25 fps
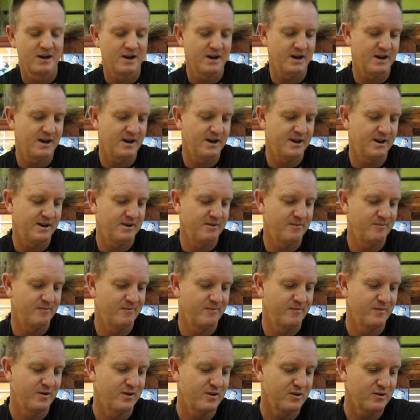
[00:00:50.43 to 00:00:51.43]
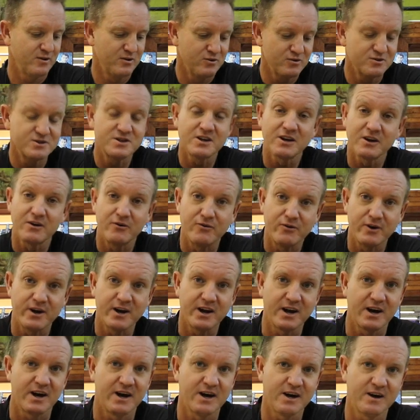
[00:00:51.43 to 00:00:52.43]
Um, using a
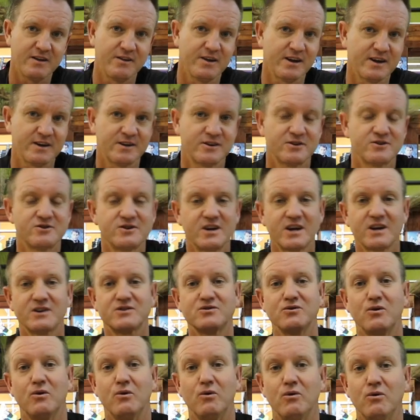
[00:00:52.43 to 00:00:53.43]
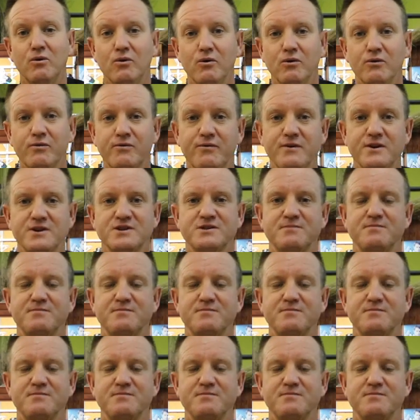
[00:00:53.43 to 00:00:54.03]
red eye that attracts all fish